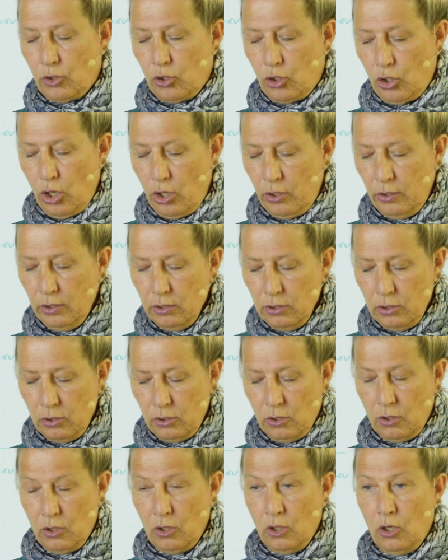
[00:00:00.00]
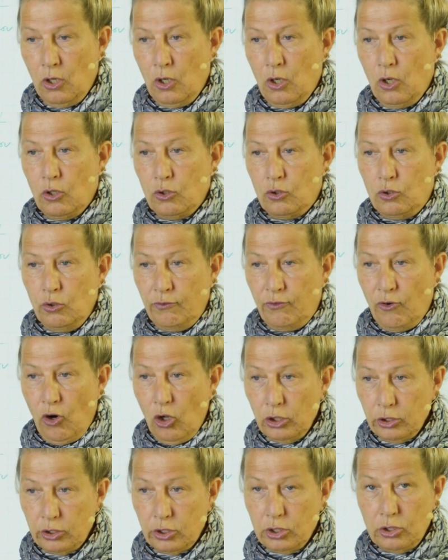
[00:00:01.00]
current to
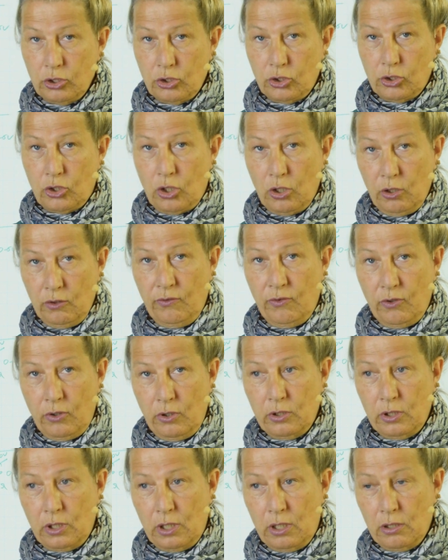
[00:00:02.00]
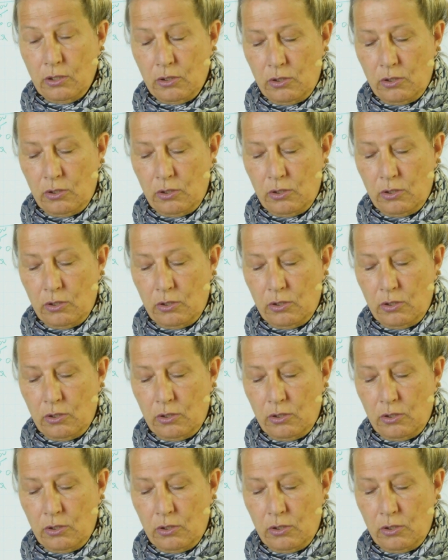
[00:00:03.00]
voltage converter.